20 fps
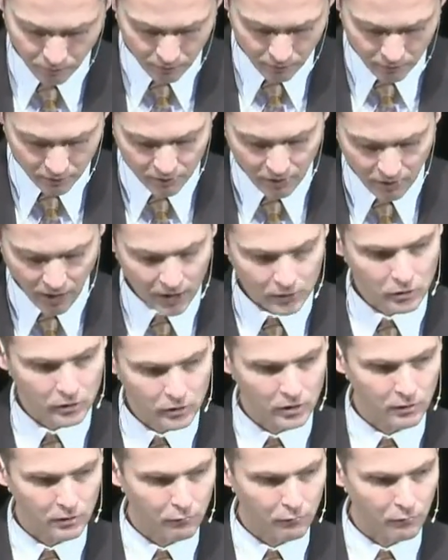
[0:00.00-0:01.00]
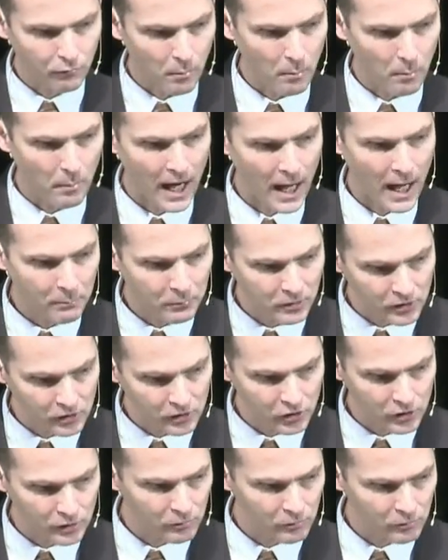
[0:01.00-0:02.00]
the doctrine of
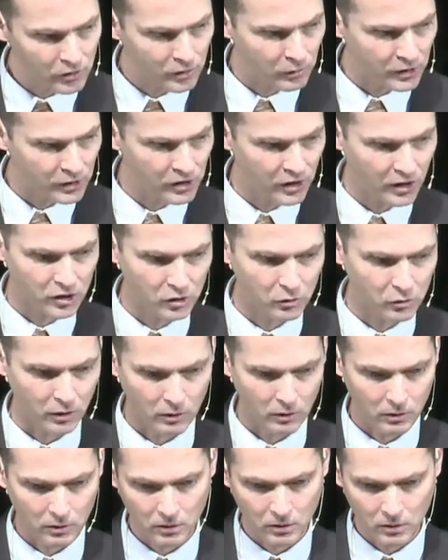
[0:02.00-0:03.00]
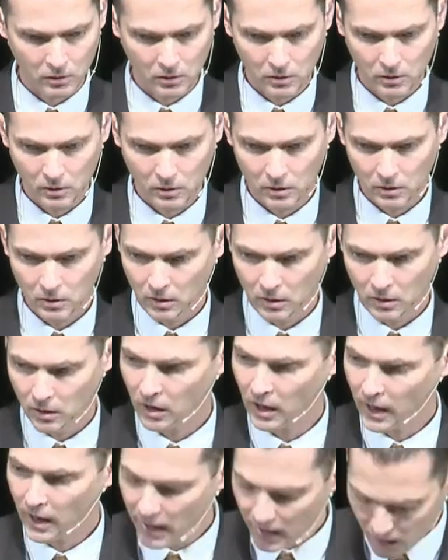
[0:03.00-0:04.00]
baptisms, and what's the next one?
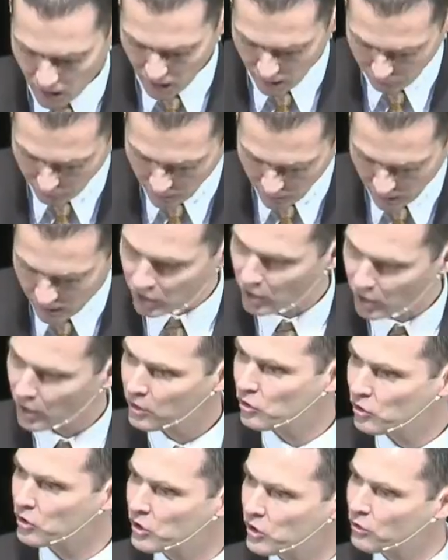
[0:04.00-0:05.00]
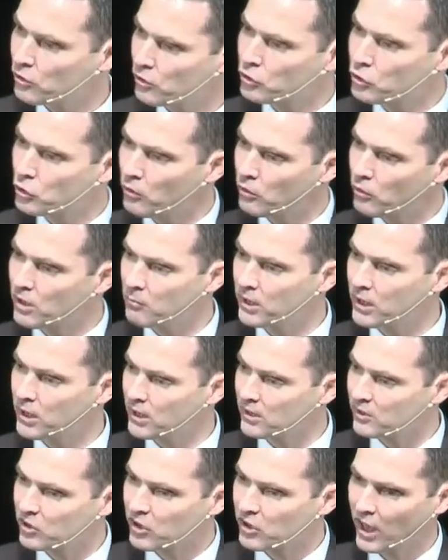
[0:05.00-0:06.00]
Laying out of hands. There you see the two of them
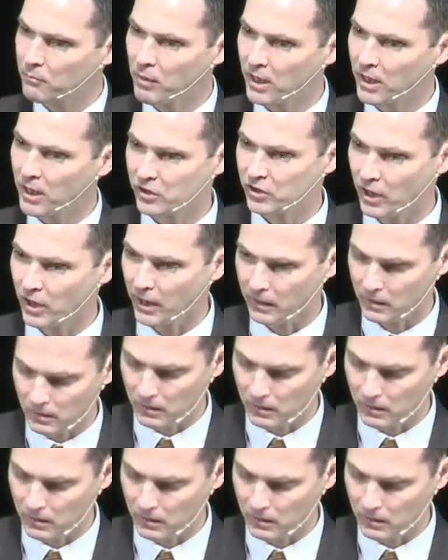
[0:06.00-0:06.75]
again, side by side.